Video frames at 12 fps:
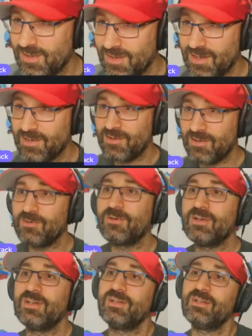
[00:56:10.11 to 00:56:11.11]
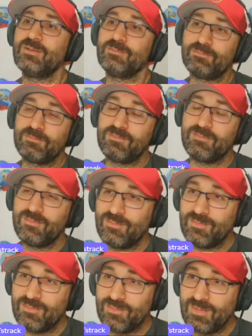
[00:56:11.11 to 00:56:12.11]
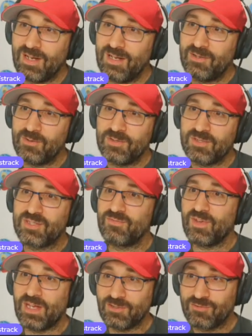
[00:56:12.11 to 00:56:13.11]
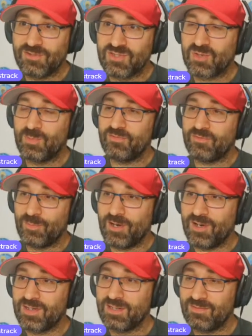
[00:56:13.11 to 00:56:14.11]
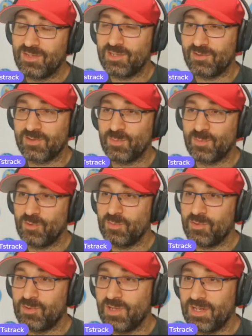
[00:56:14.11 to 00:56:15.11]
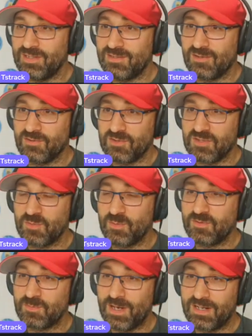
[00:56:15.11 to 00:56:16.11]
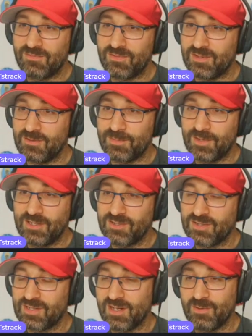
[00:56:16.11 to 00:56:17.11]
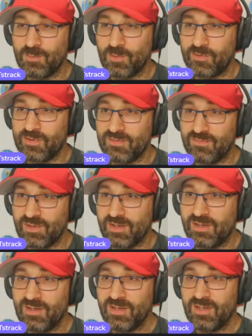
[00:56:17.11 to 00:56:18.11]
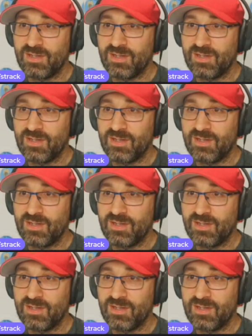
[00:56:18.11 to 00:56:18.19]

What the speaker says: And I know as the veterans come off the market, but it looks more and more like DeAndre Swift's backfield. But I just kind of worry that